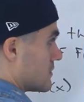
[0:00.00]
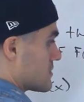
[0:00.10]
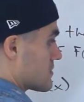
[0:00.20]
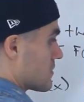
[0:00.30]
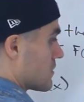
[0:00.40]

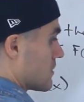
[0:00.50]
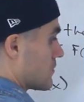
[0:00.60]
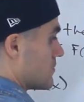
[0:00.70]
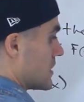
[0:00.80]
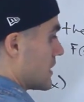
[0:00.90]
So it
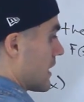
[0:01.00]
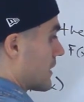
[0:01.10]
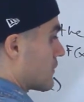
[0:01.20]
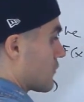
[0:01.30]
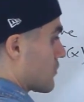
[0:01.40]
would be
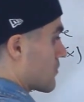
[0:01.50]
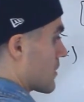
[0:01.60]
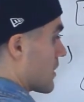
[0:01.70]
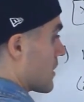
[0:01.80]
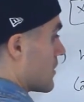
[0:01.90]
negative
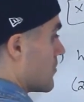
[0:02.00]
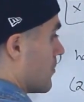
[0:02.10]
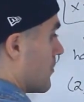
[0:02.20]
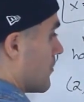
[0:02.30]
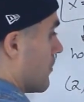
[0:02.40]
3,
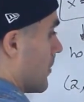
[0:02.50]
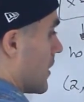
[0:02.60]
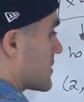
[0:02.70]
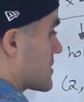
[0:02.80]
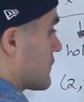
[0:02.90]

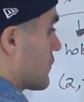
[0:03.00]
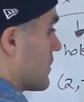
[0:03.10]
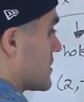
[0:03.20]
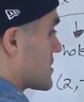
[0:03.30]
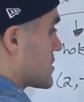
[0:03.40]
positive
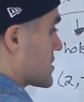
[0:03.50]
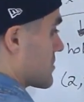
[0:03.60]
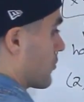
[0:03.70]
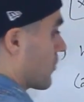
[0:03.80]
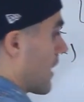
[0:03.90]
3. This is just
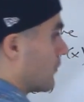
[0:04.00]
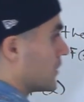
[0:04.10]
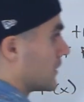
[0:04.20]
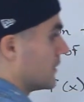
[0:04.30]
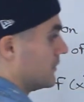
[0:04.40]
a
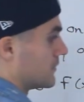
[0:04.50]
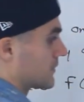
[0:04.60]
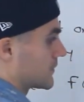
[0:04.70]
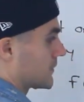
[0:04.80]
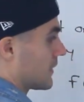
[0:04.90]
parabola,
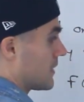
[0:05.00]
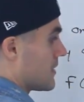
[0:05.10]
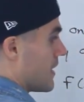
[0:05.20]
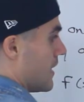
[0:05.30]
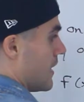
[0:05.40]

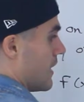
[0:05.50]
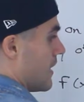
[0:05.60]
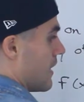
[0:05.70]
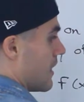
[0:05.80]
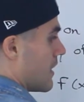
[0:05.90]
right?
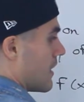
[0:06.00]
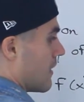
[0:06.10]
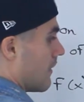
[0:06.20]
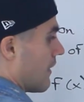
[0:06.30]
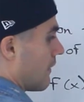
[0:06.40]

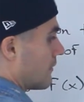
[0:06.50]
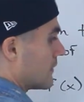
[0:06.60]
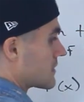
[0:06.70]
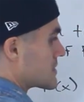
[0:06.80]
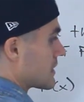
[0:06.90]
That
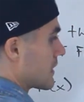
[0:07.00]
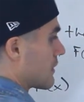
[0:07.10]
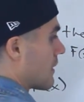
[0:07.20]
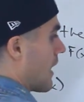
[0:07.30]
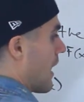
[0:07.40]
looks
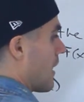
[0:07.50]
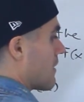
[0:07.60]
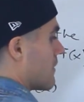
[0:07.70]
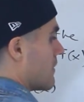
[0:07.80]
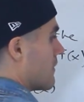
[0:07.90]
like that.